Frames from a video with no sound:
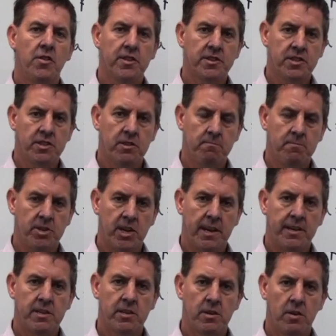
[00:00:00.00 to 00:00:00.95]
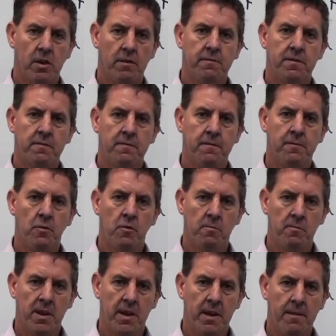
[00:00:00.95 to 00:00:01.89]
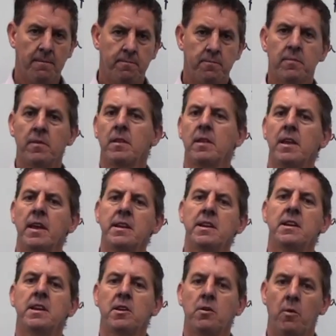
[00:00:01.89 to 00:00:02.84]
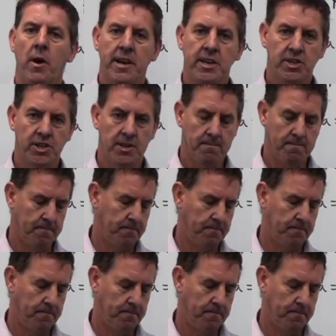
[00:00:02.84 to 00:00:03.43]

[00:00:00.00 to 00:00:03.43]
the subject of the formula in an equation.